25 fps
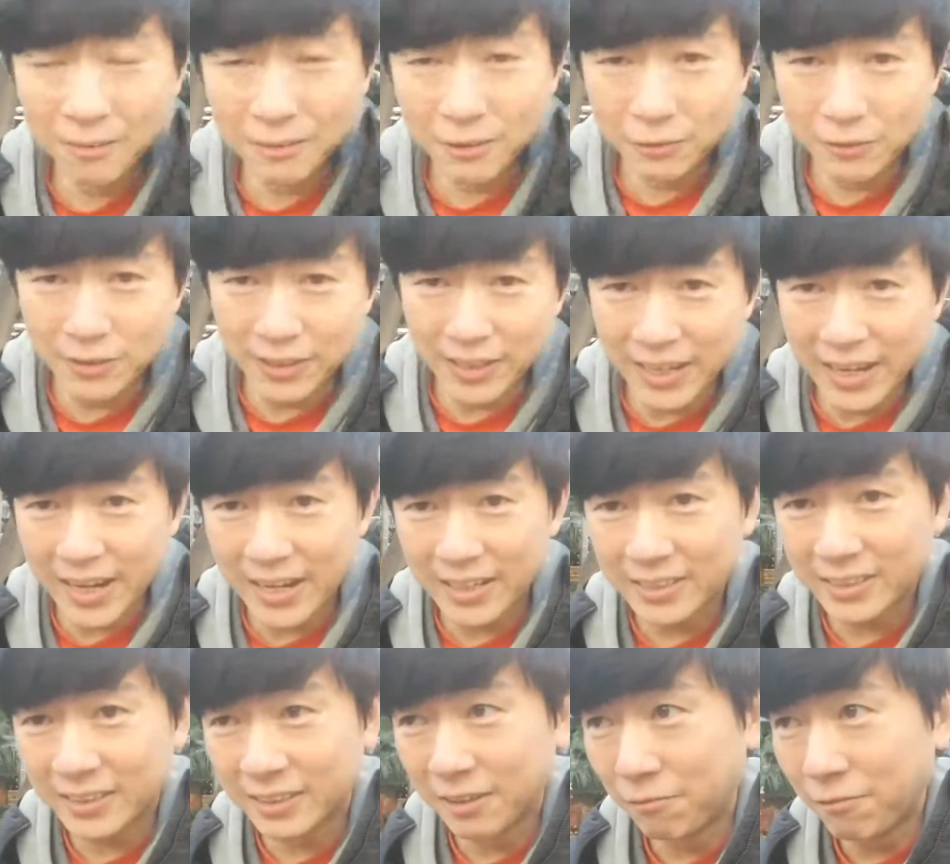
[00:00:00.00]
street
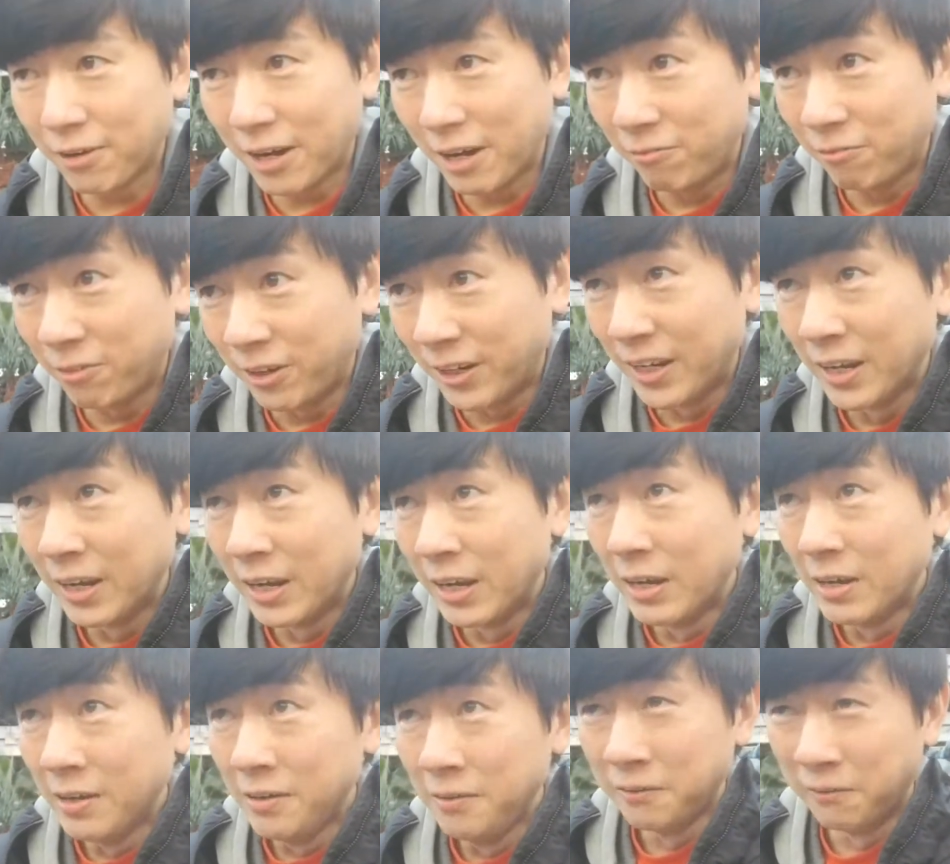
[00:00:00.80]
cats survive
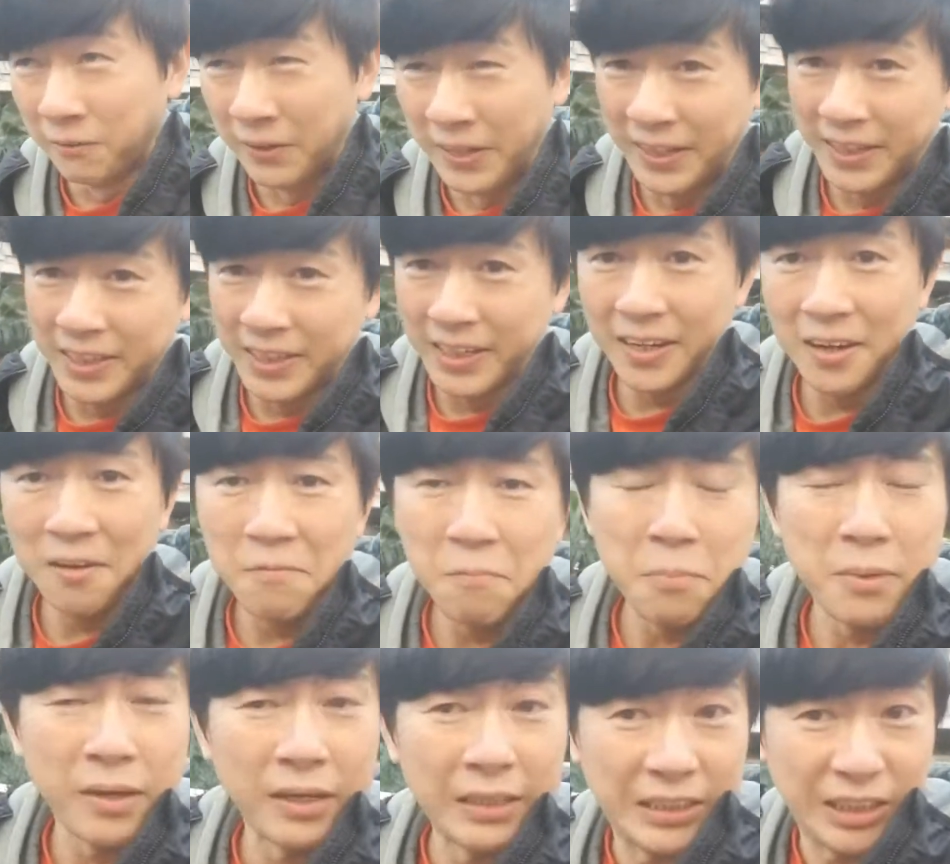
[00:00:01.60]
winter,
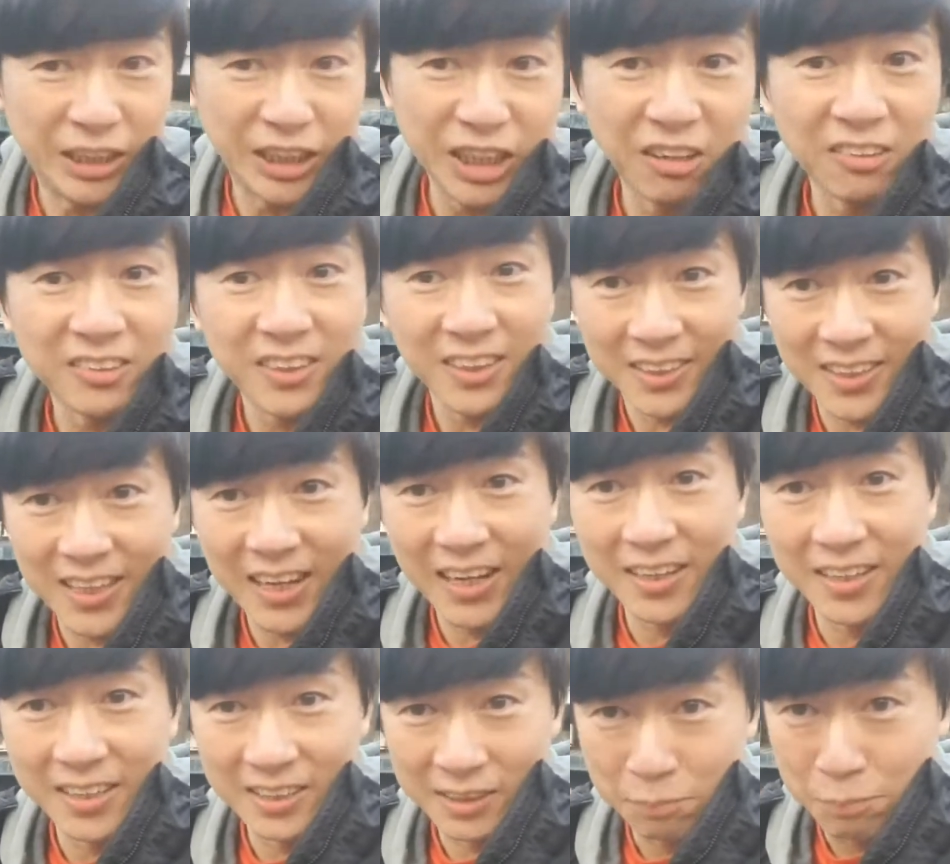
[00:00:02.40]
there's shelters
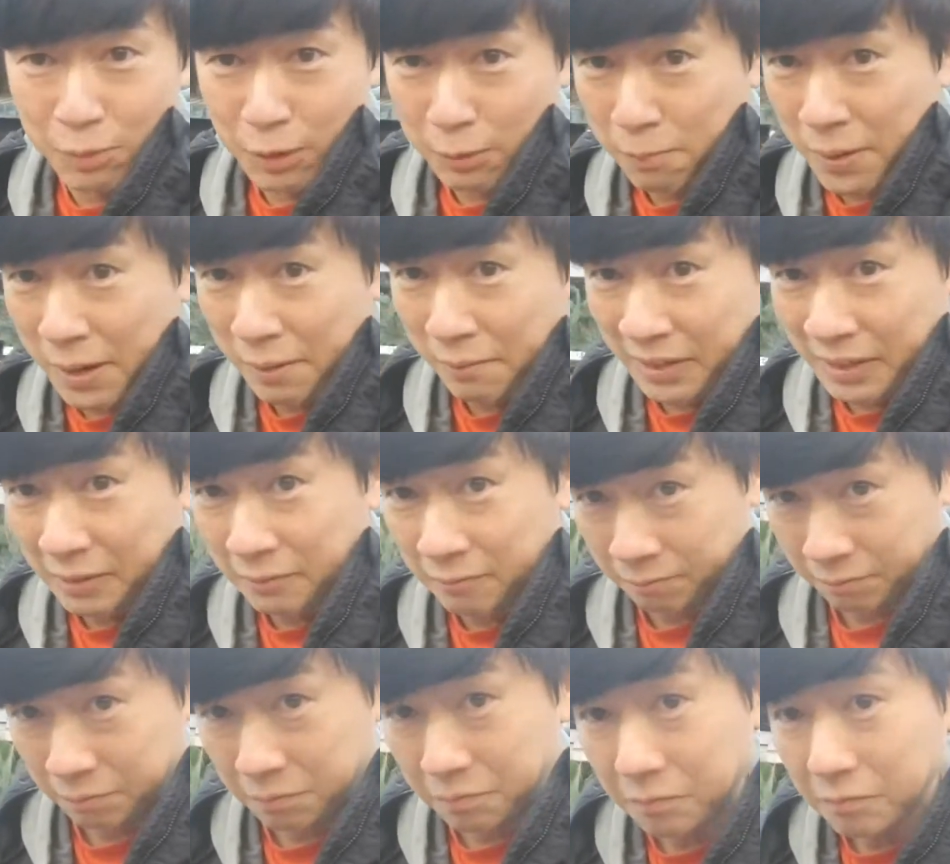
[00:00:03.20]
like this built by
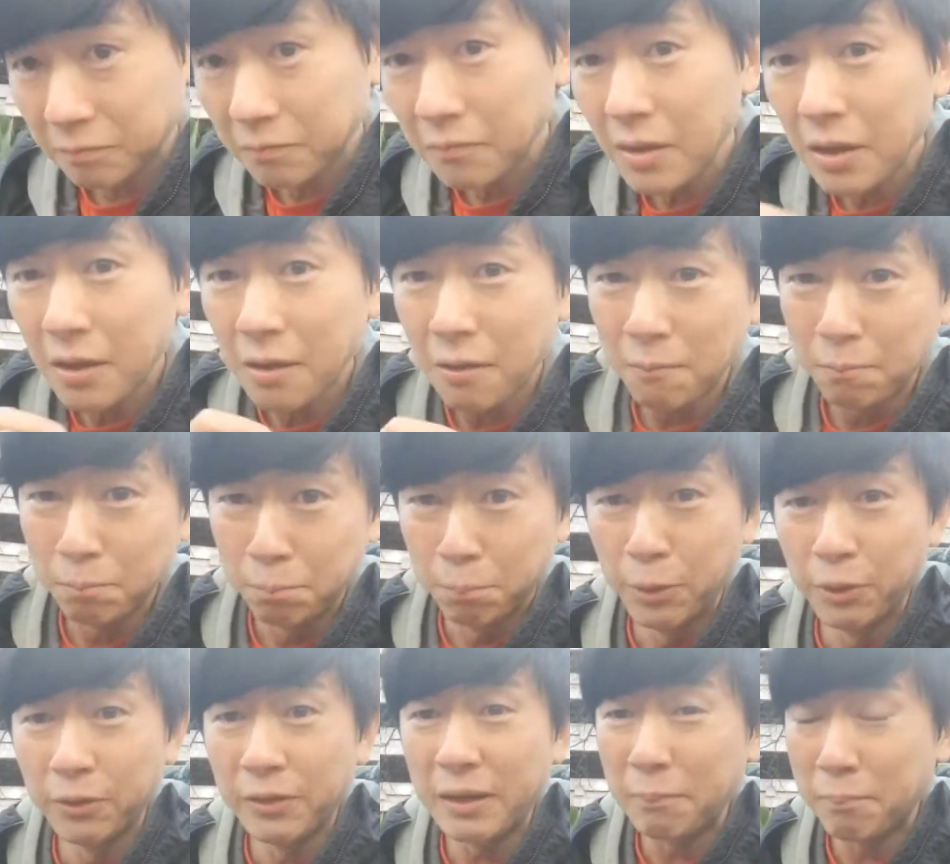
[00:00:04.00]

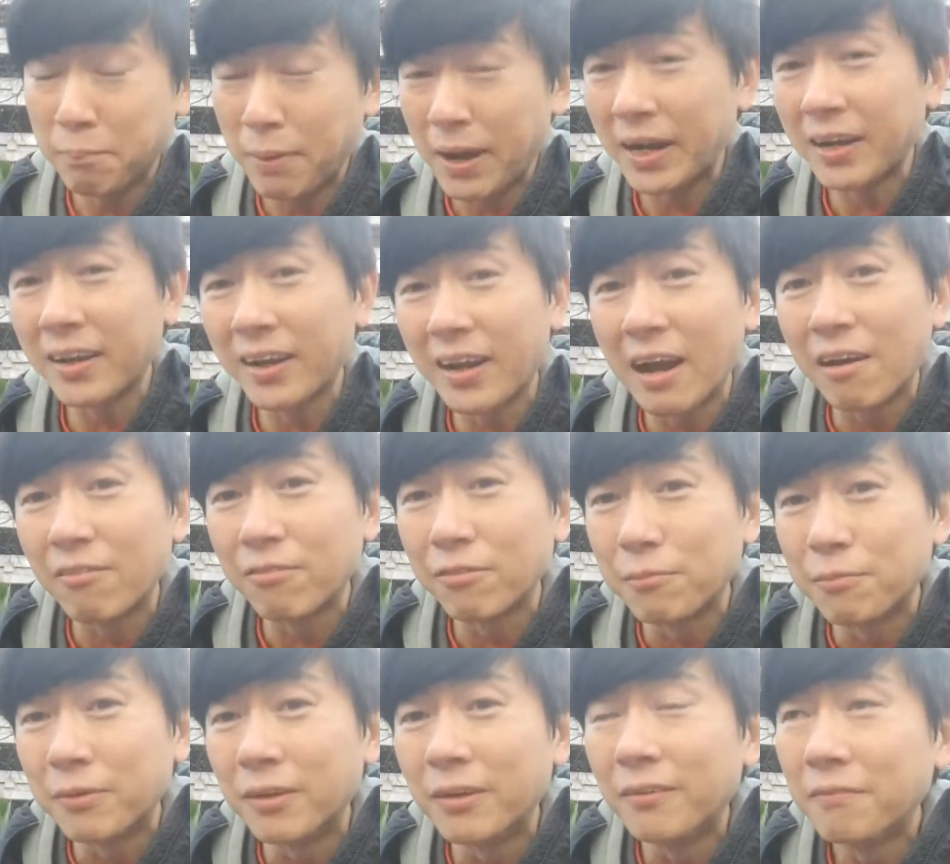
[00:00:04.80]
the
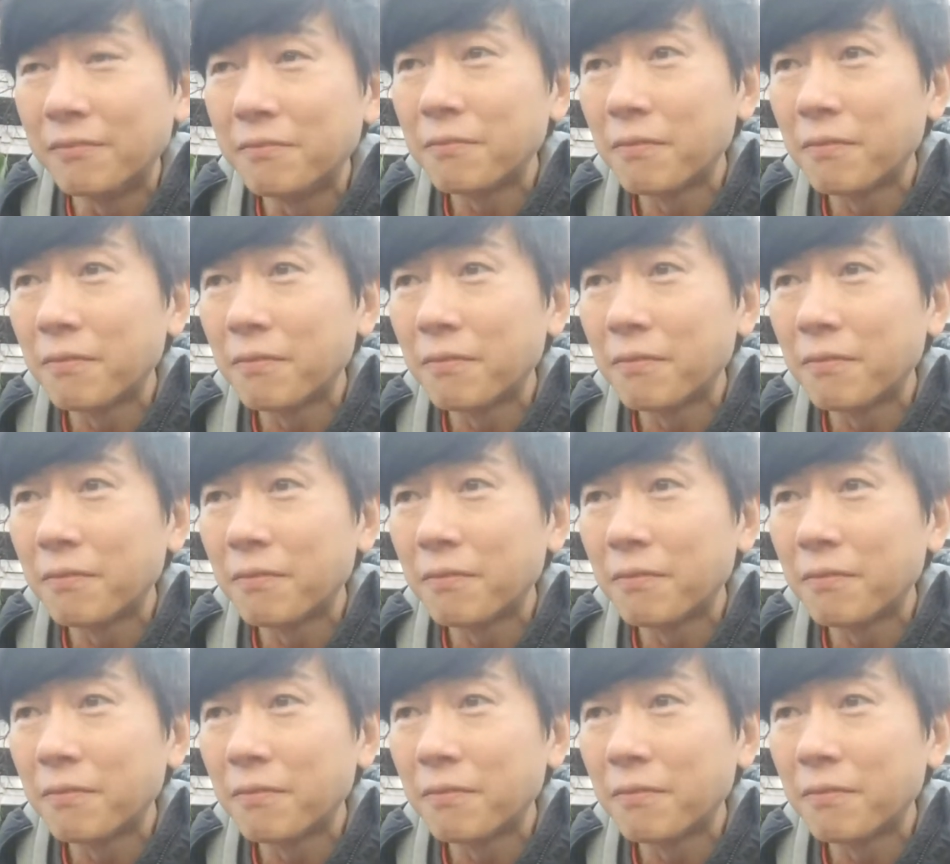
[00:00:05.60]
government.